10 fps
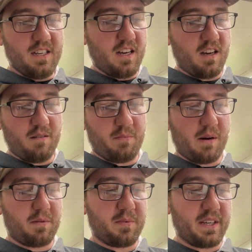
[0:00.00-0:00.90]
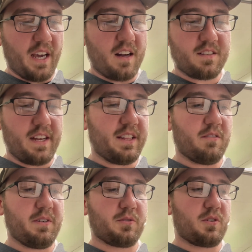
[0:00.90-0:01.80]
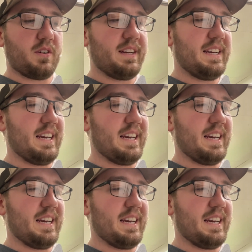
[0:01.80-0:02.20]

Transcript: um, probably got in the filter